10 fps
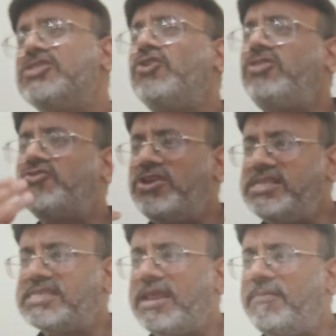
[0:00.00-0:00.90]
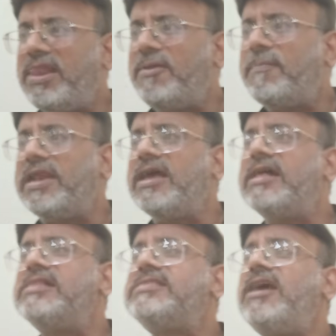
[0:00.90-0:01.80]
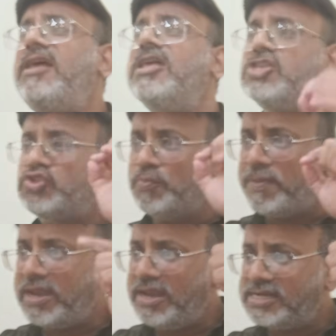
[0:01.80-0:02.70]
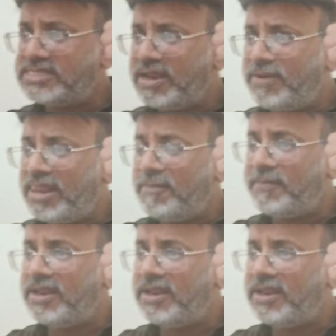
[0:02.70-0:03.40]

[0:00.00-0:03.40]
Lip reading: So, three cerebellar peduncles are superior cerebellar